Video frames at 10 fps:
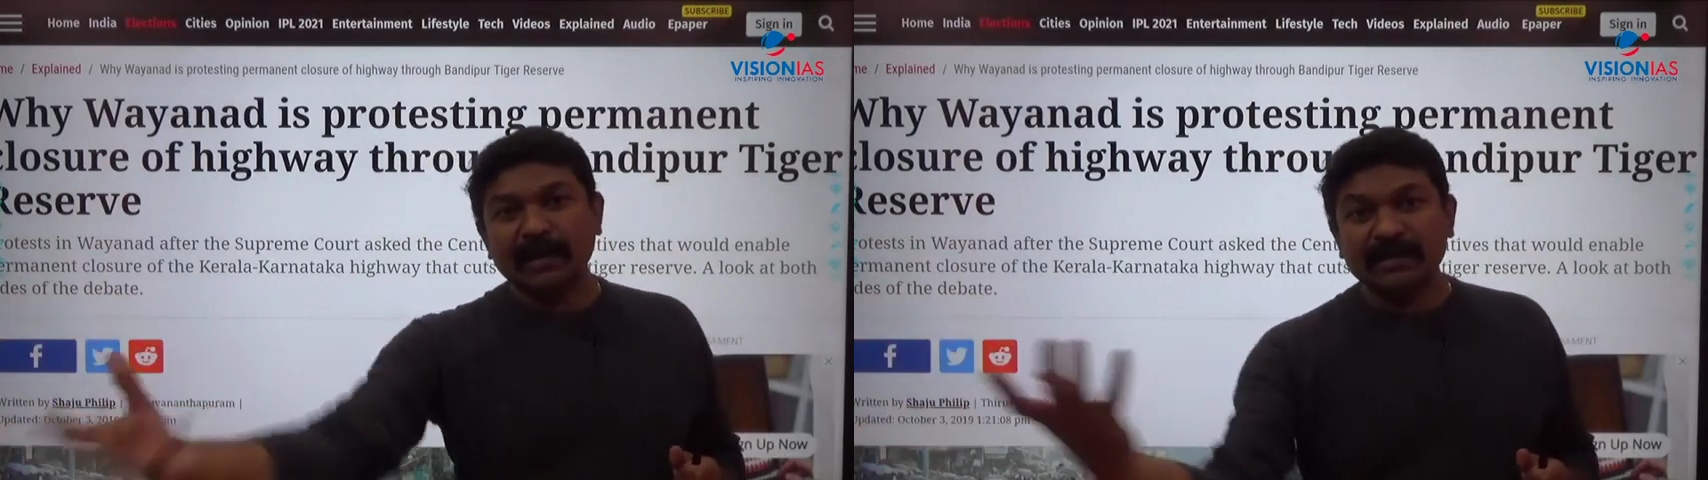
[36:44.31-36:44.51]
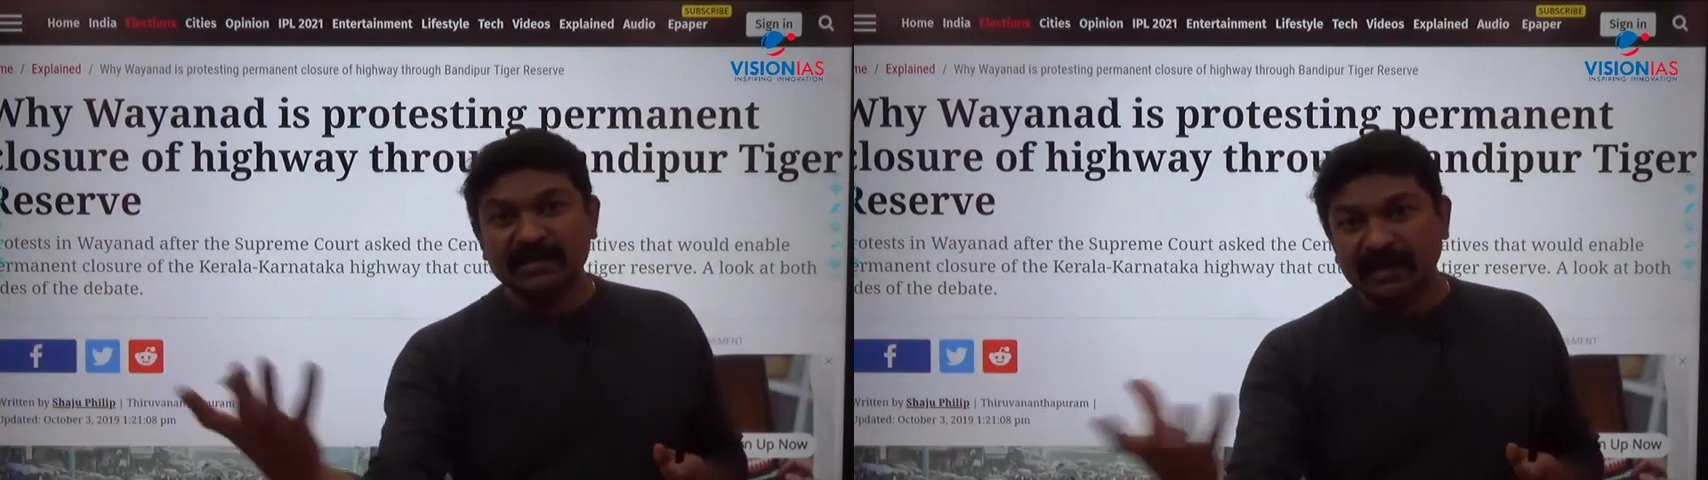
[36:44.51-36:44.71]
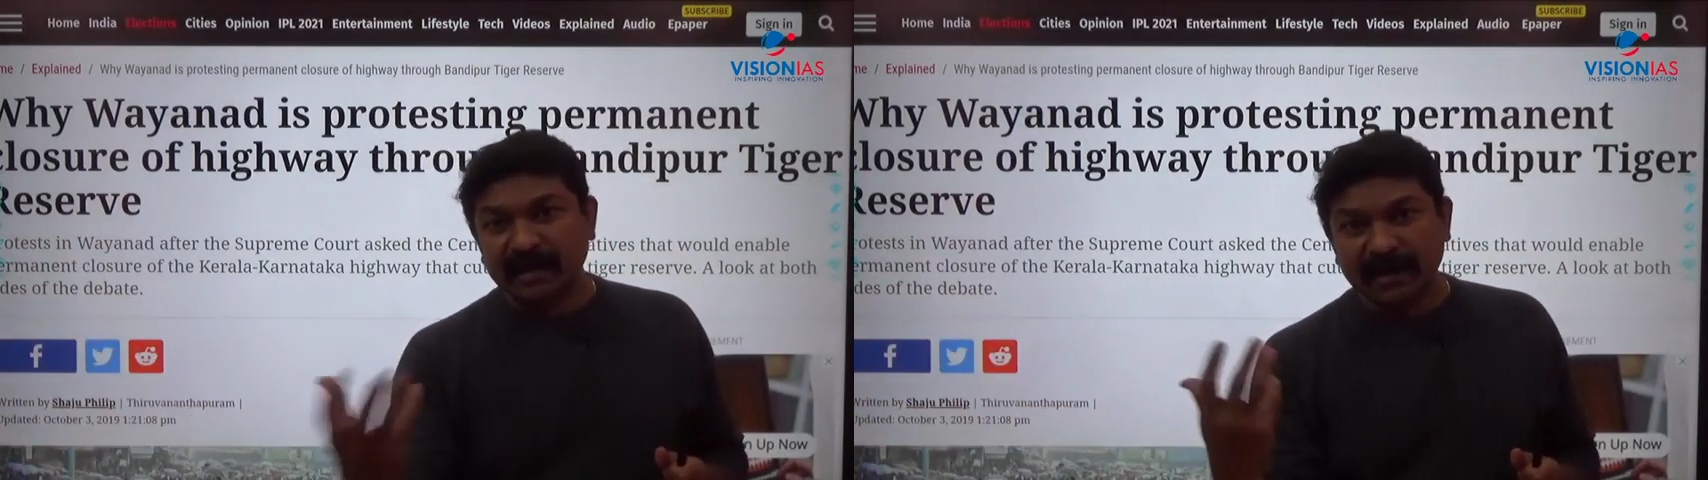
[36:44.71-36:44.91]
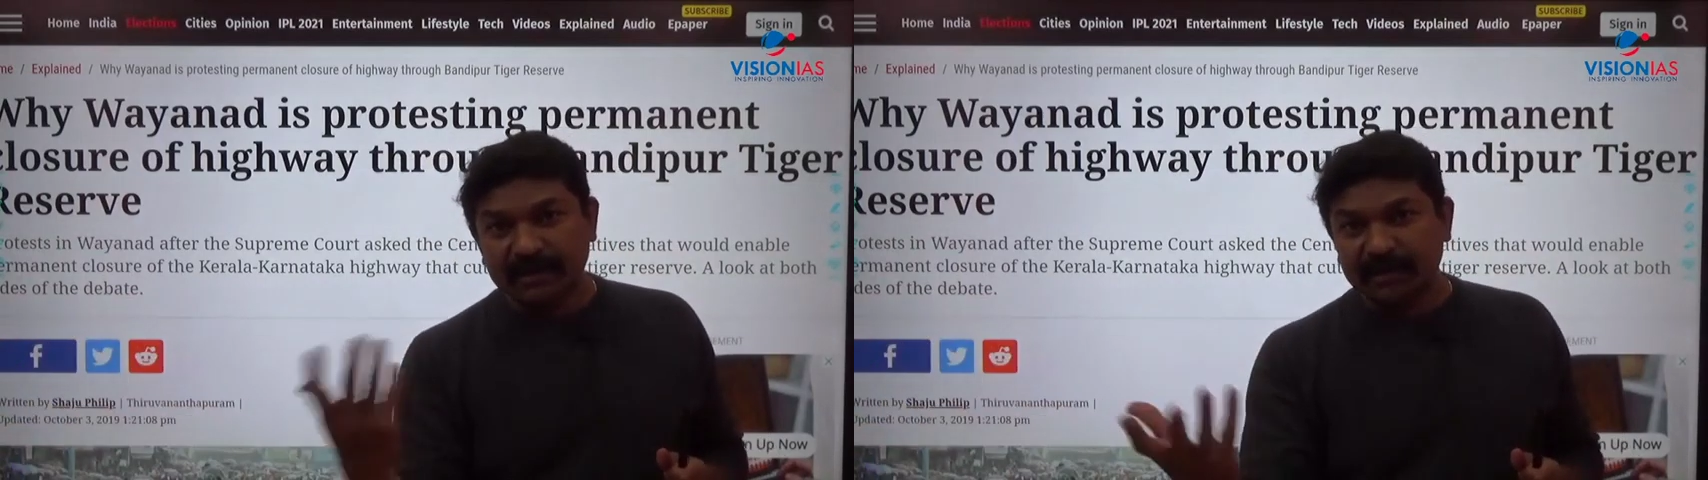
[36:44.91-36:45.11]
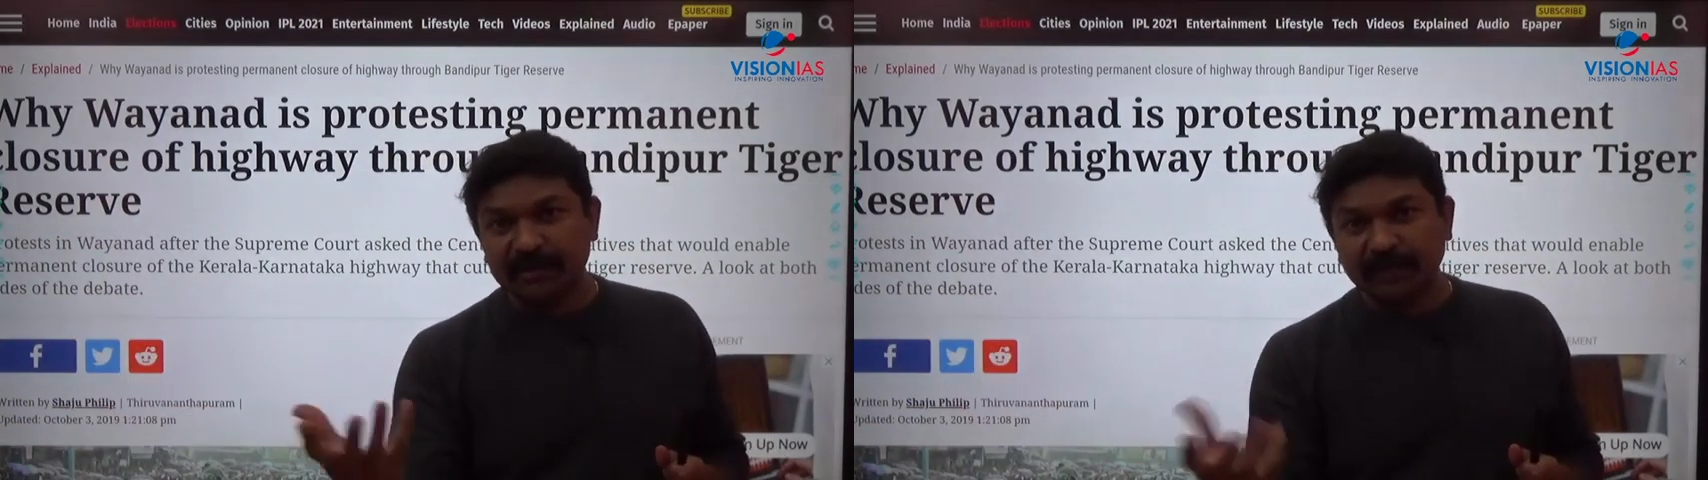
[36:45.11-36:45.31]
it is a
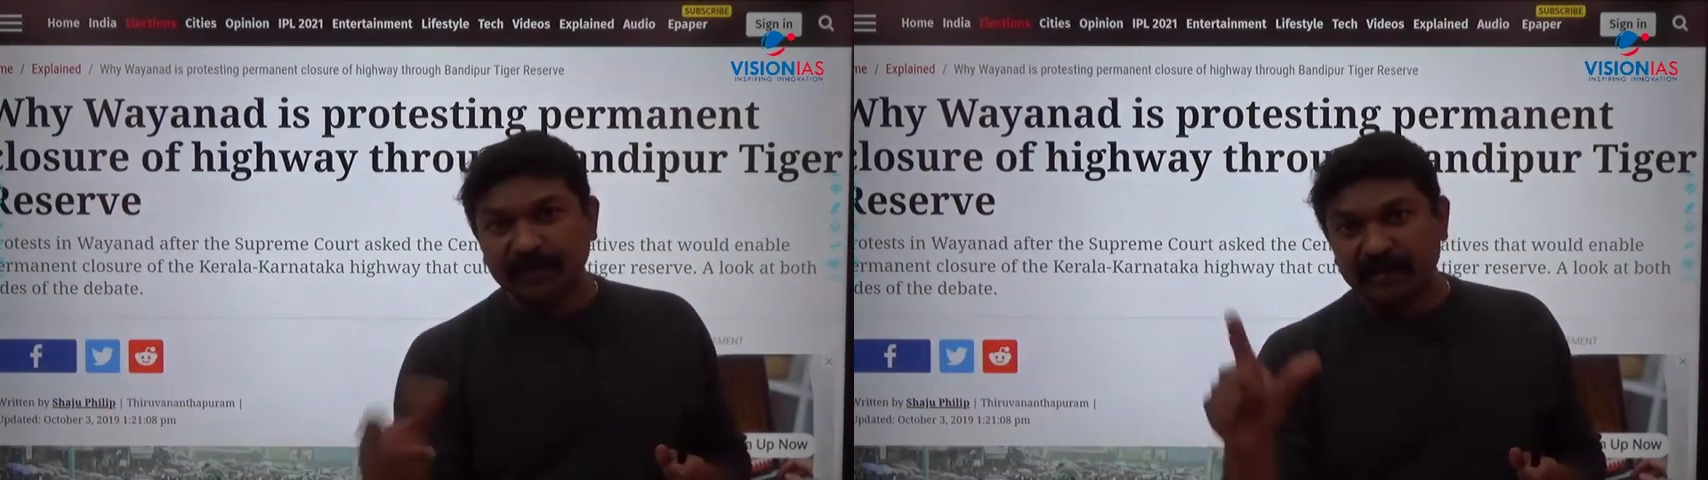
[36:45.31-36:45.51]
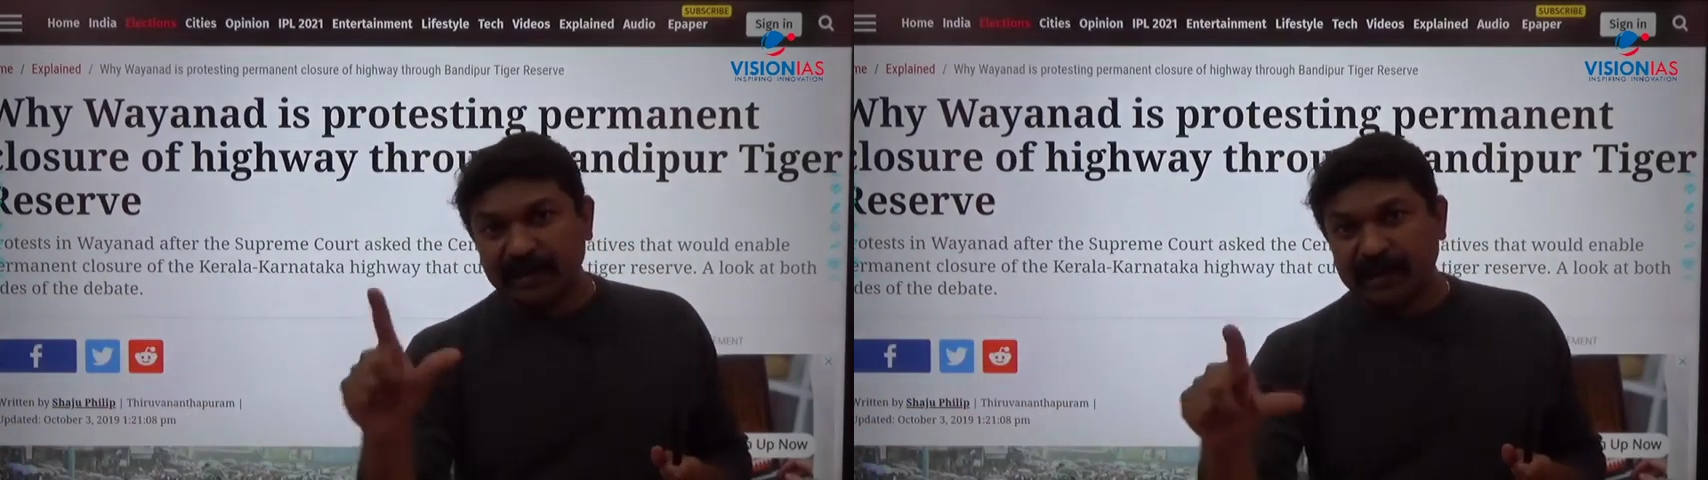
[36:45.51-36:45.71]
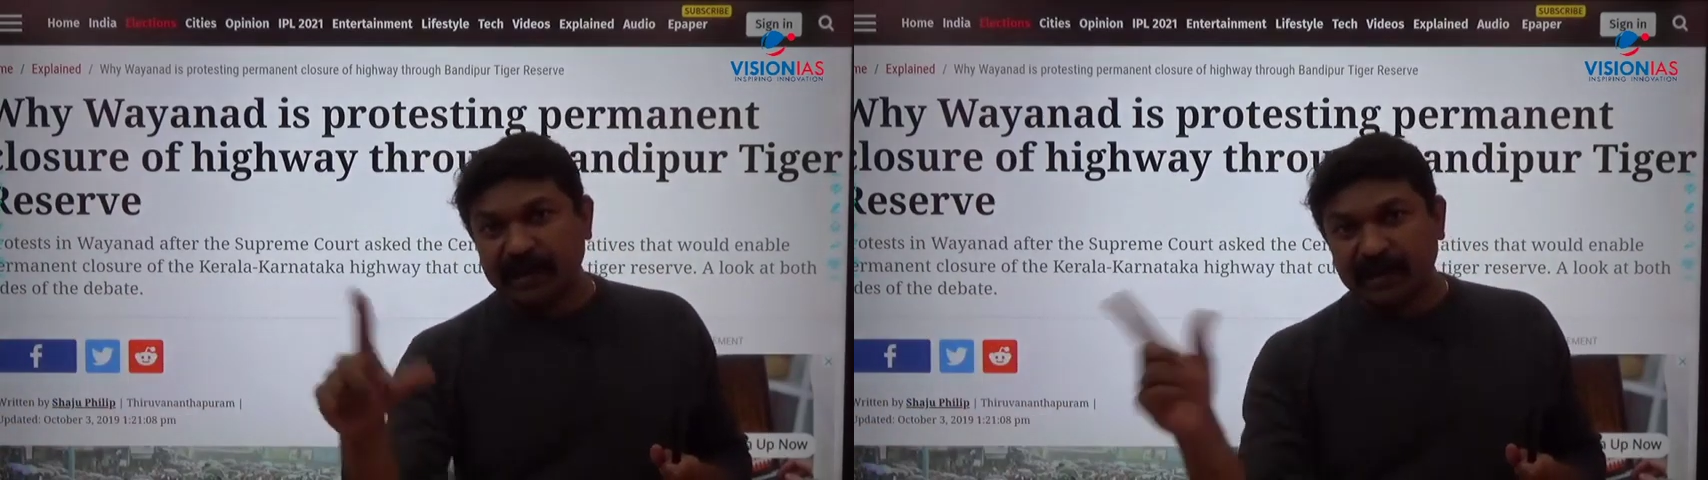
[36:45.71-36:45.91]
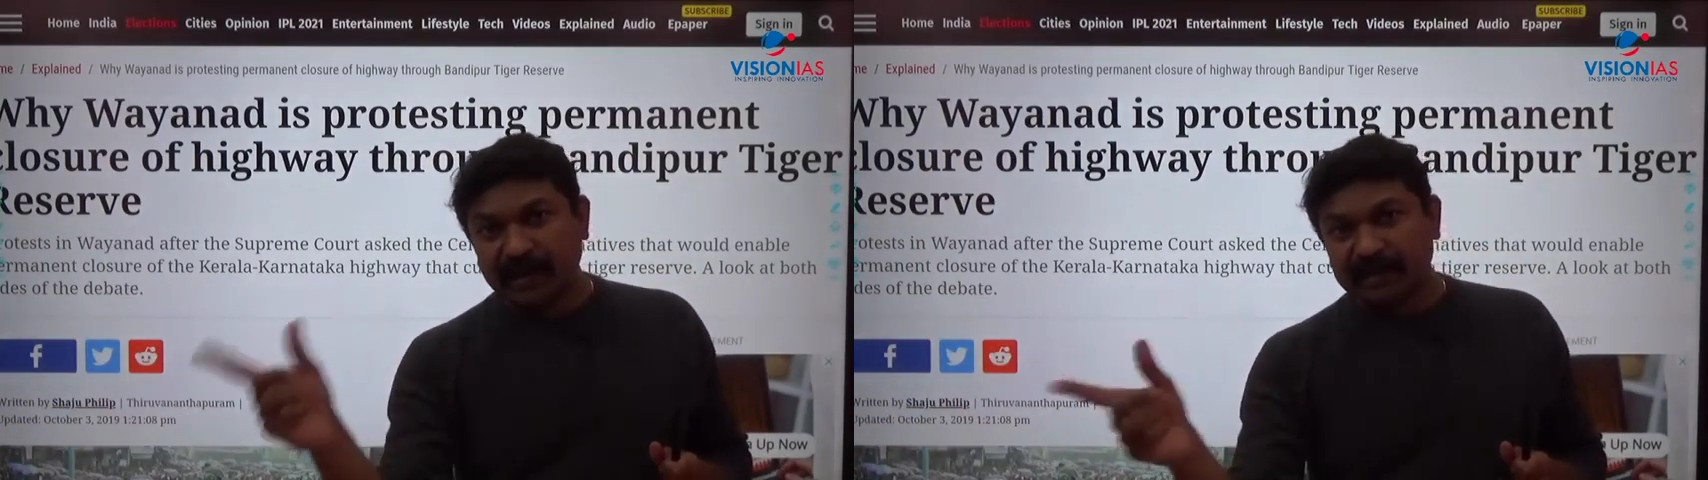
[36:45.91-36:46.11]
tri-junction between the Kerala,